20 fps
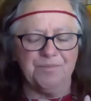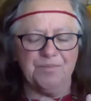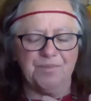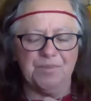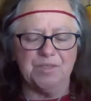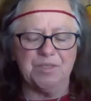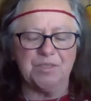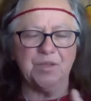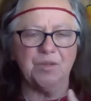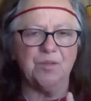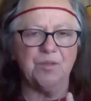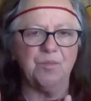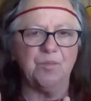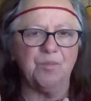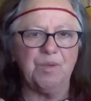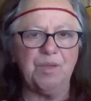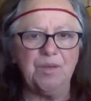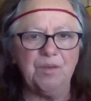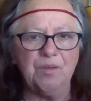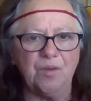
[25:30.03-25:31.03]
So
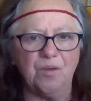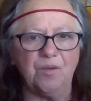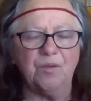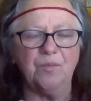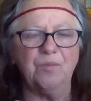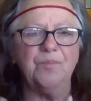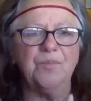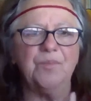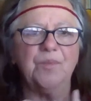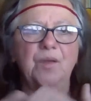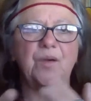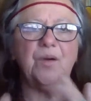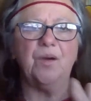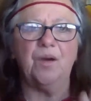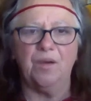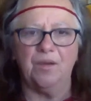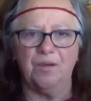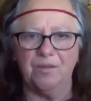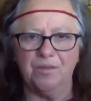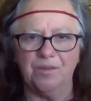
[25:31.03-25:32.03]
we know,
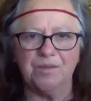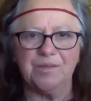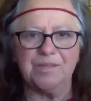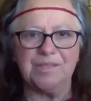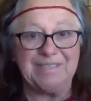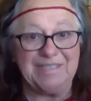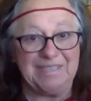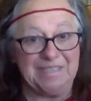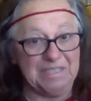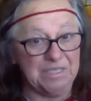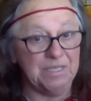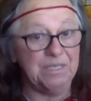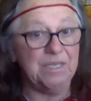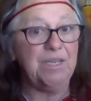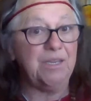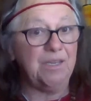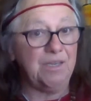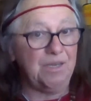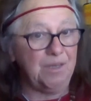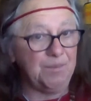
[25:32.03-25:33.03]
this is going to
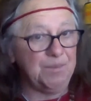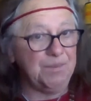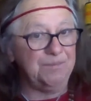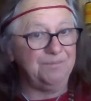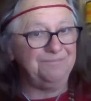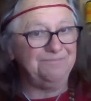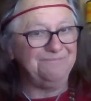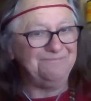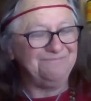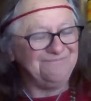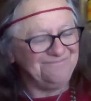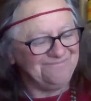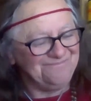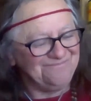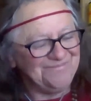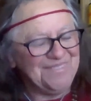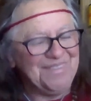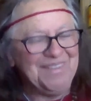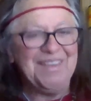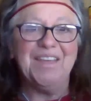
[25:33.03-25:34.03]
happen.
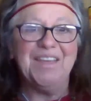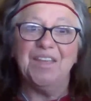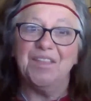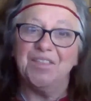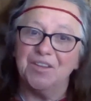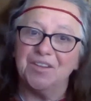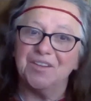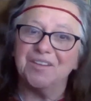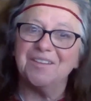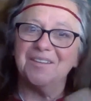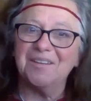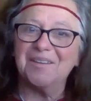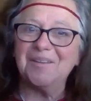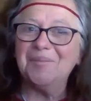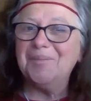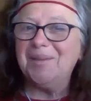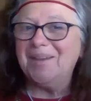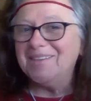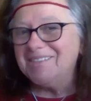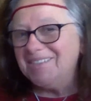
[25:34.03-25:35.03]
They're going to come
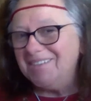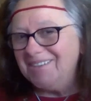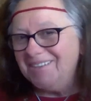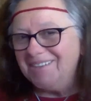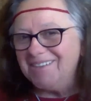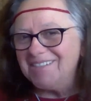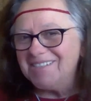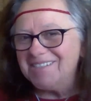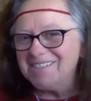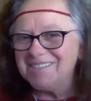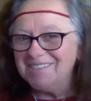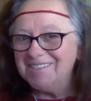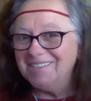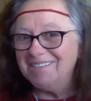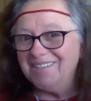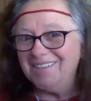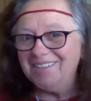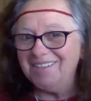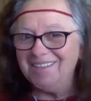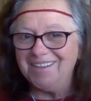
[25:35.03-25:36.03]
back to us
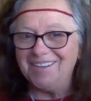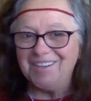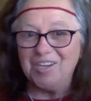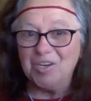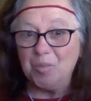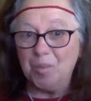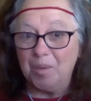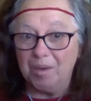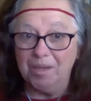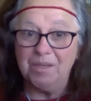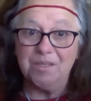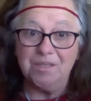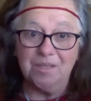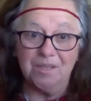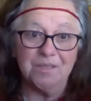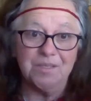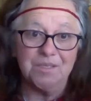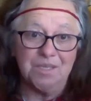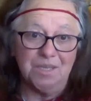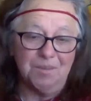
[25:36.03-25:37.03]
later when it
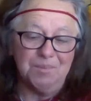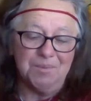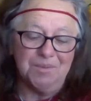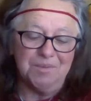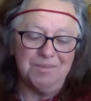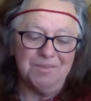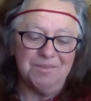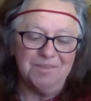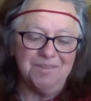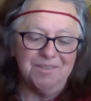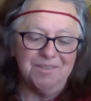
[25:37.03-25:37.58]
does happen.